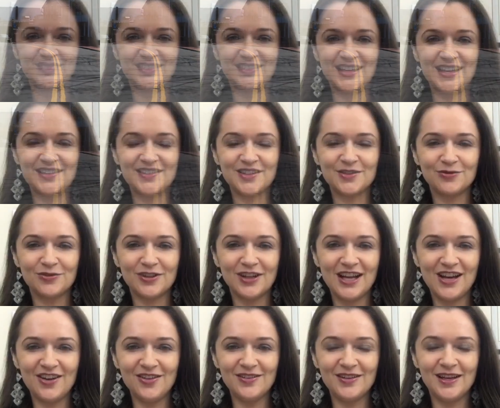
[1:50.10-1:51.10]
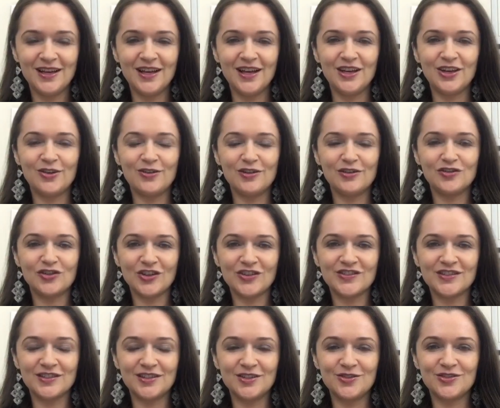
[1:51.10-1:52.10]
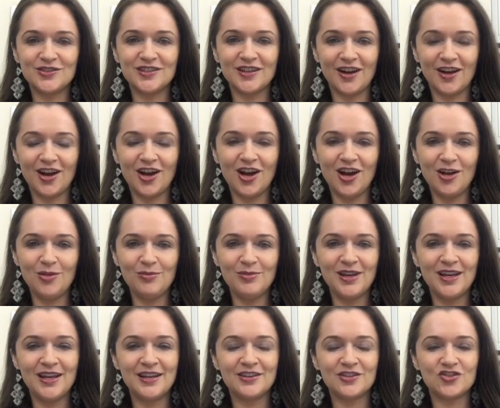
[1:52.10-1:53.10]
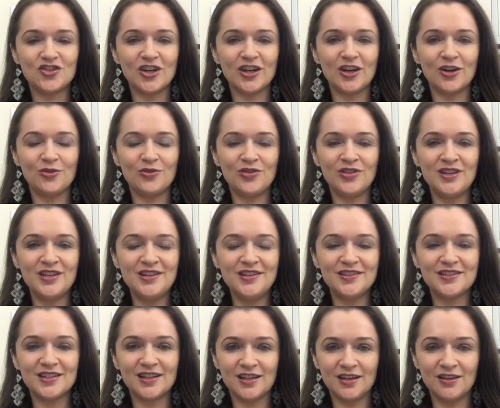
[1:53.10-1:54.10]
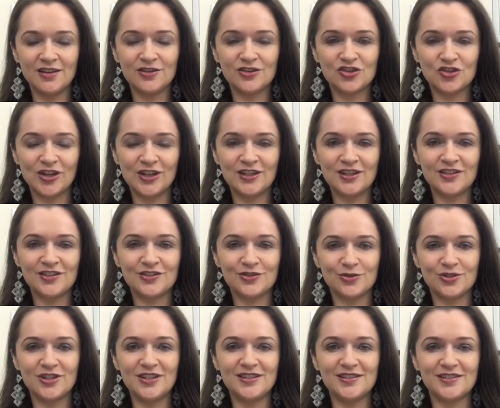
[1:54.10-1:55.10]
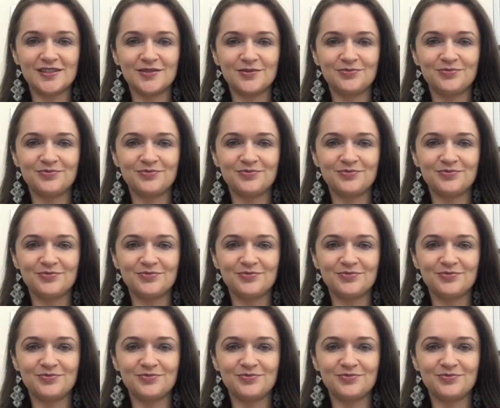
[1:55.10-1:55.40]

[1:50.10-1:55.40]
That's it for now. Go to justthenews.com to check out these and other trending stories.